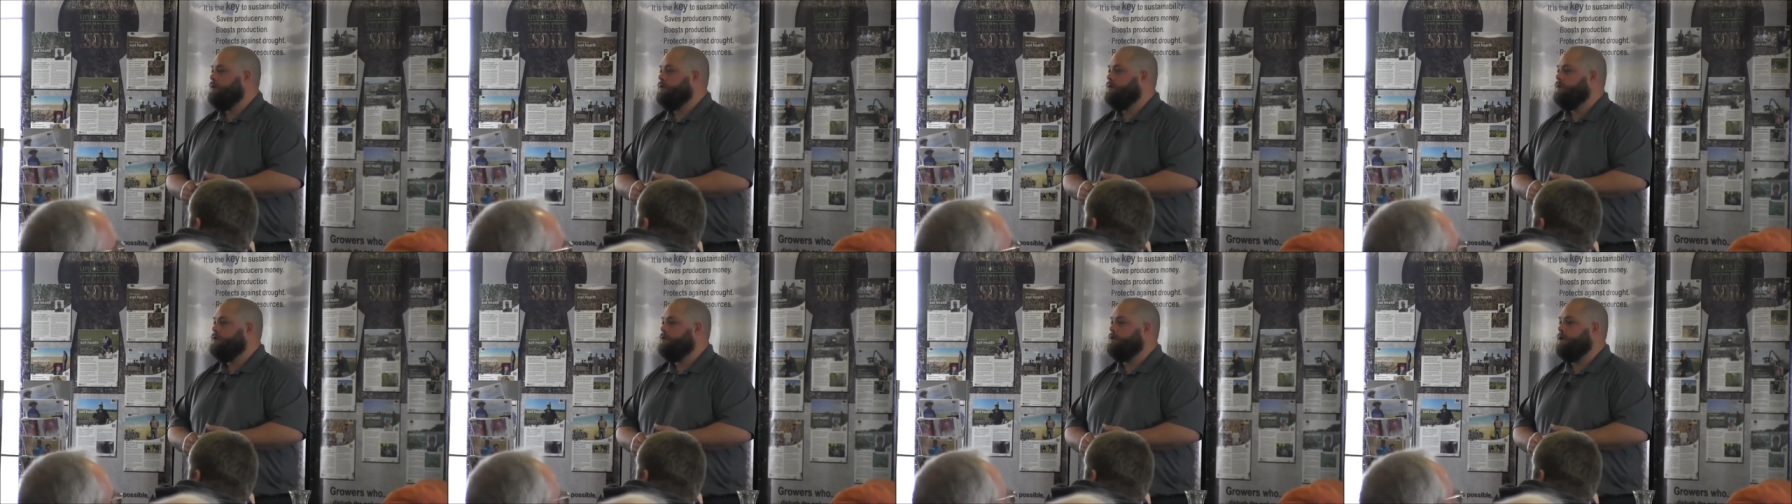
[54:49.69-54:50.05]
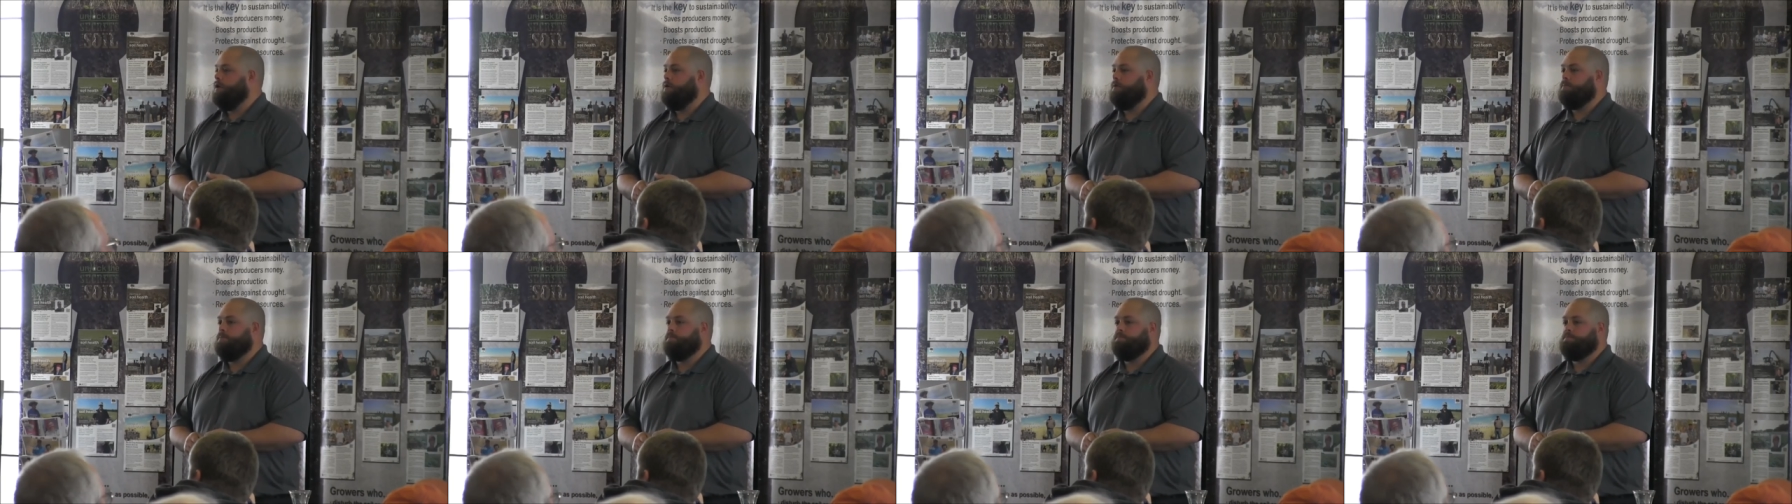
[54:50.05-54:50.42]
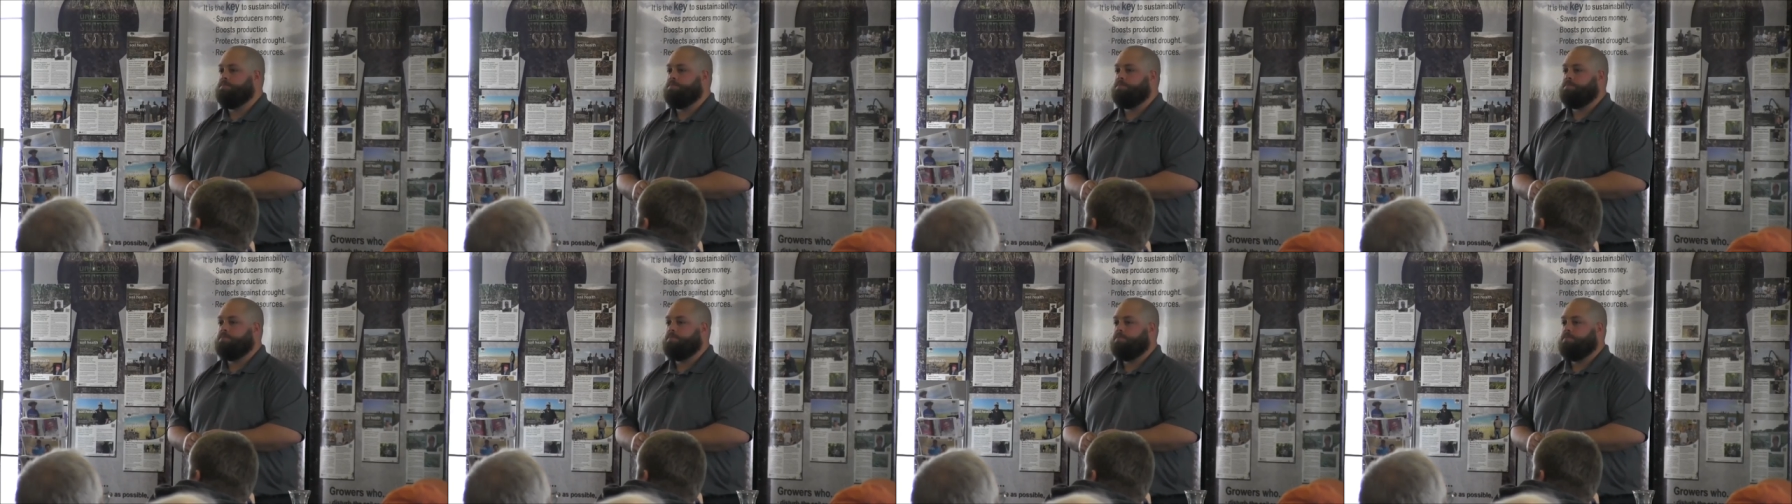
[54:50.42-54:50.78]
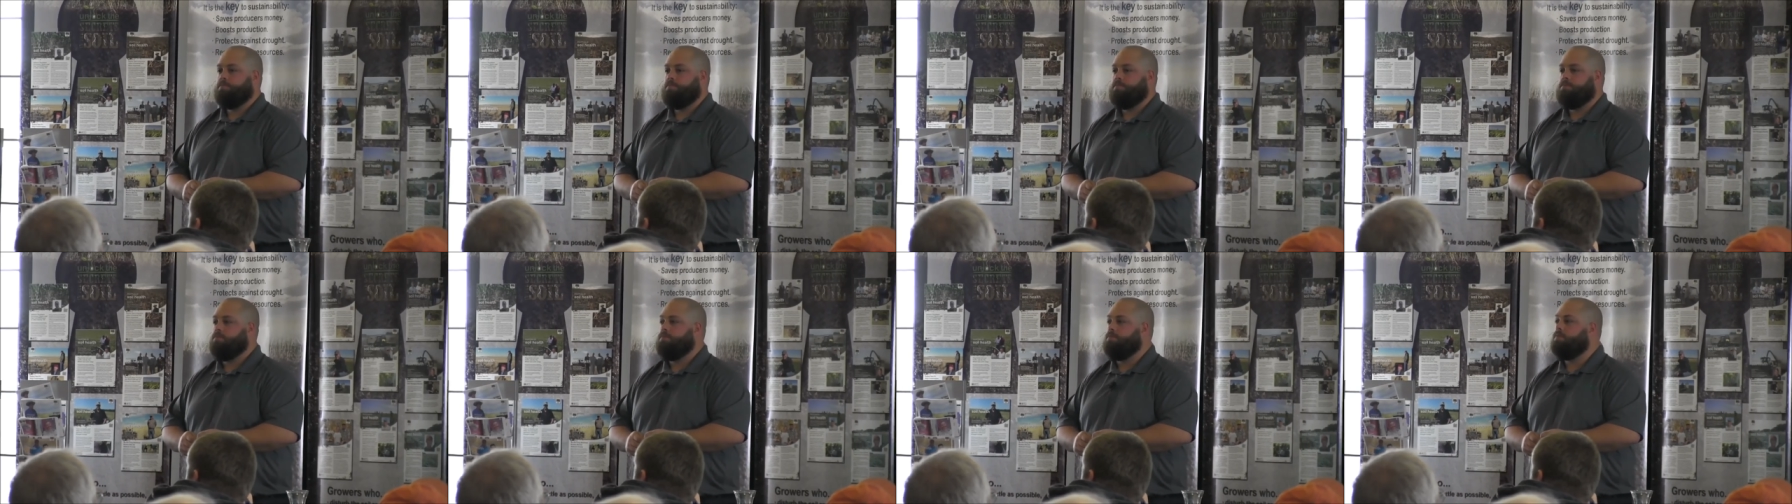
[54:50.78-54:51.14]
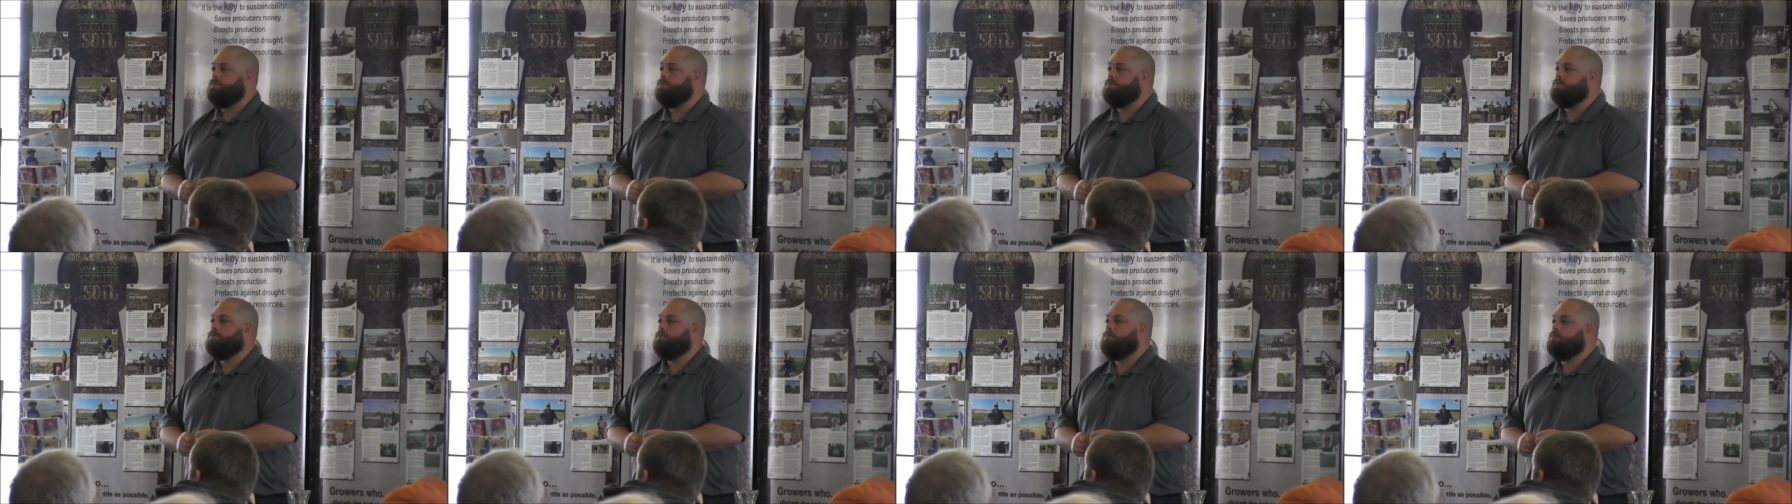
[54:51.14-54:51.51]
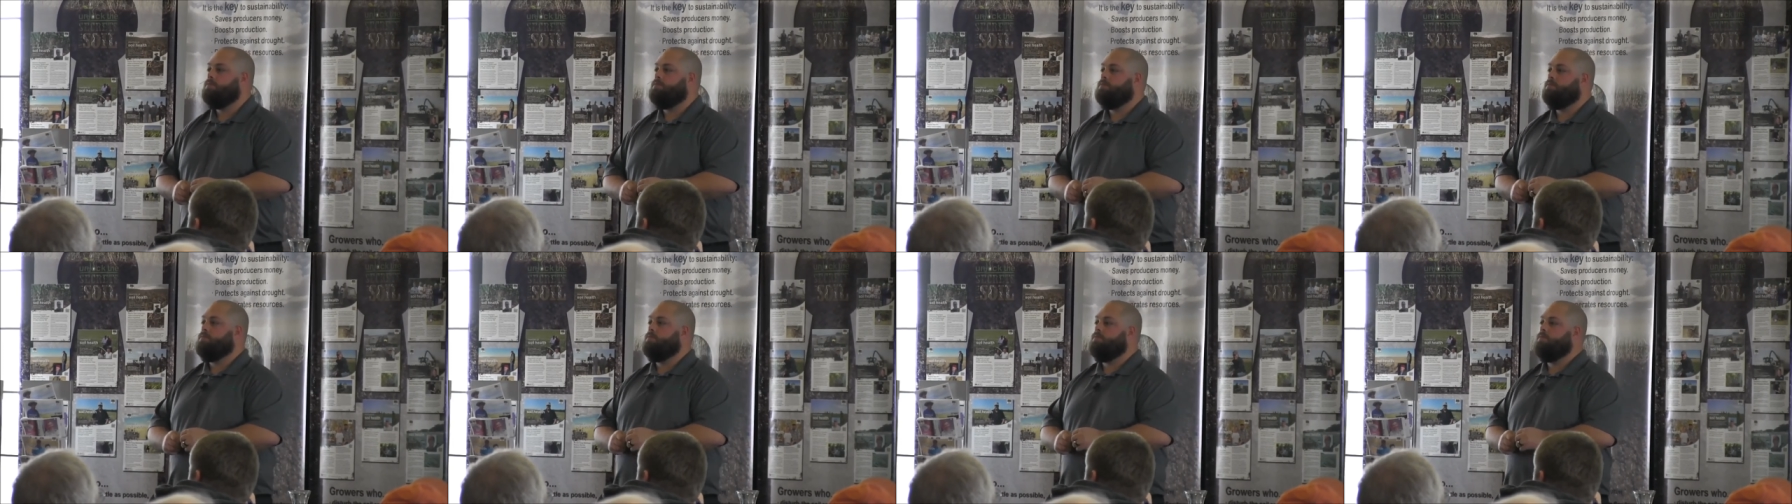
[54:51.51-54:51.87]
So. We need to run sulfur
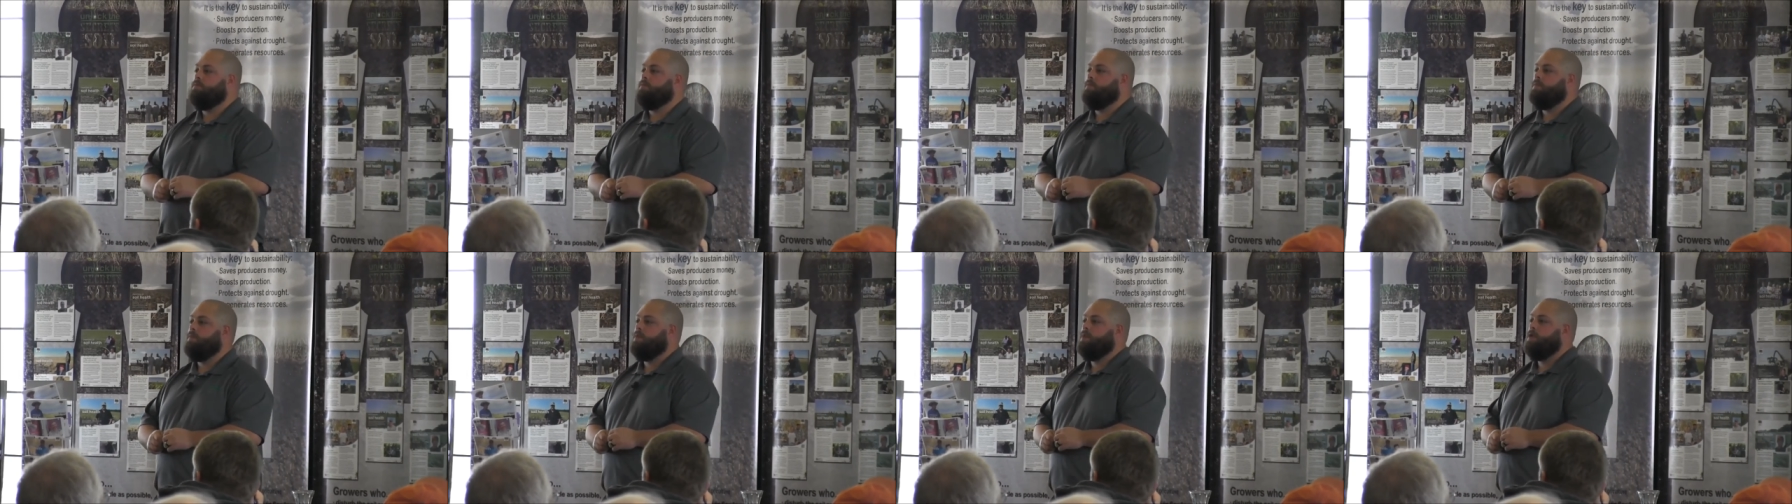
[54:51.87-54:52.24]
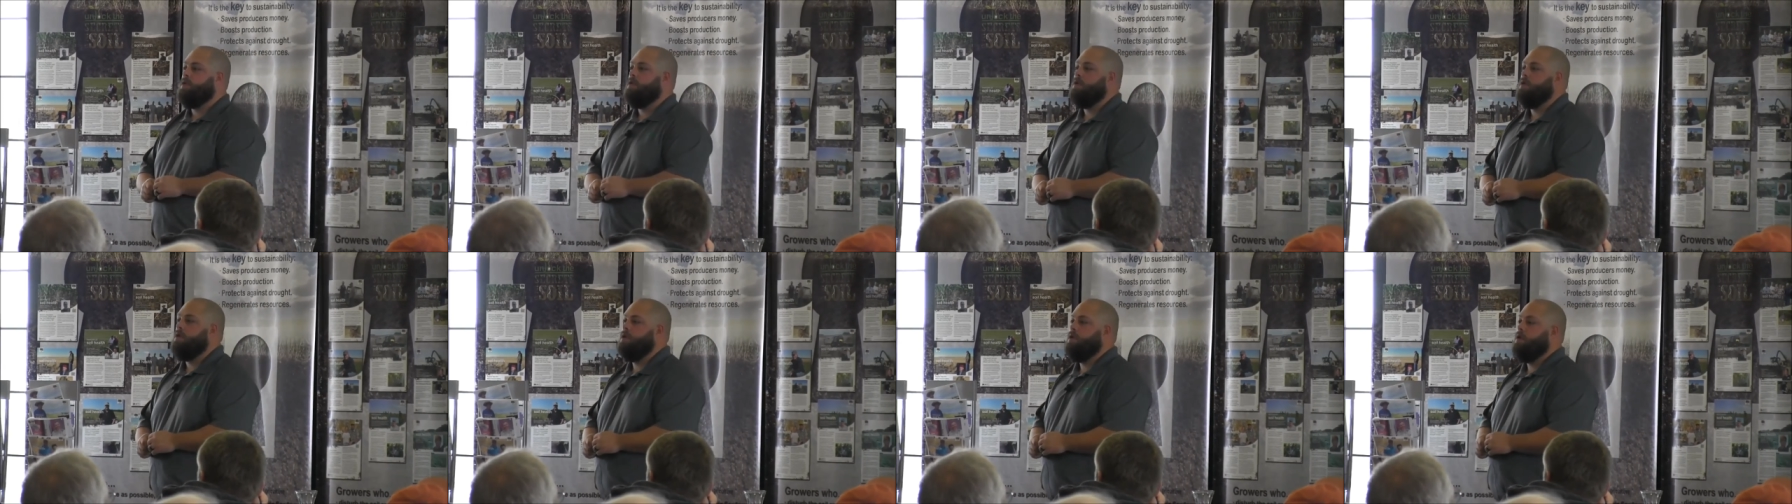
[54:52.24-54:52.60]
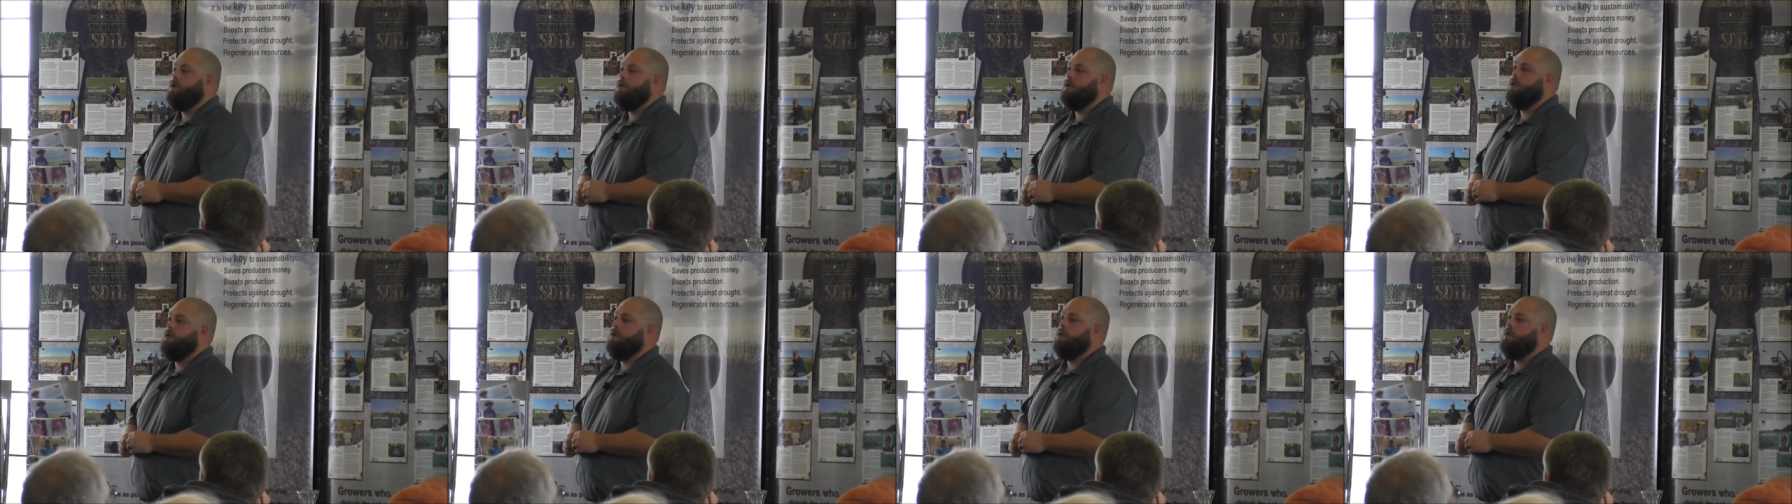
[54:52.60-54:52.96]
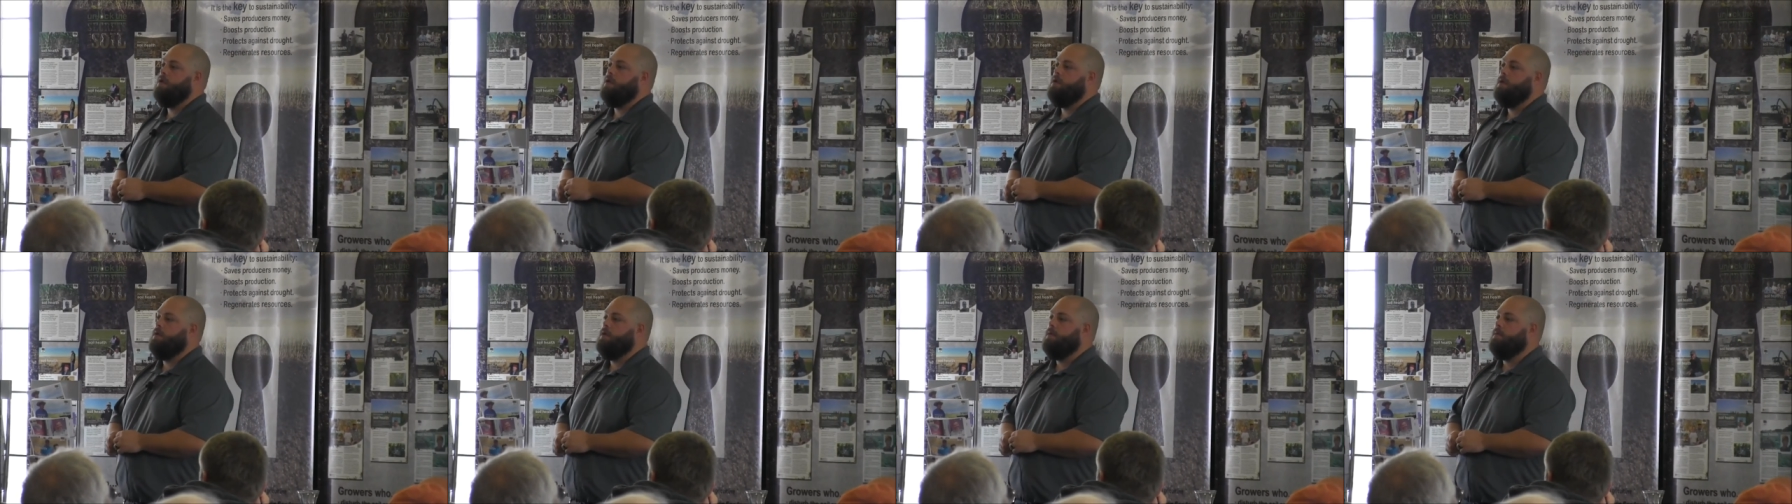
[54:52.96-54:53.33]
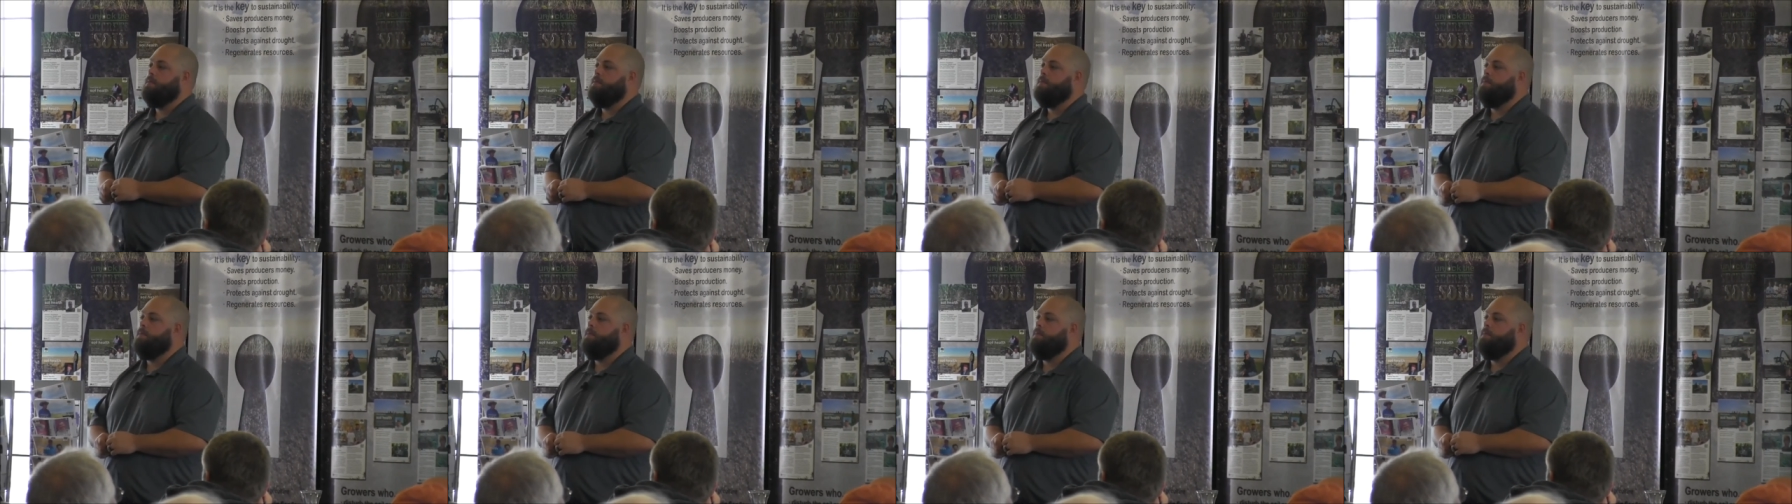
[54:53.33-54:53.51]
nitrate because he doesn't do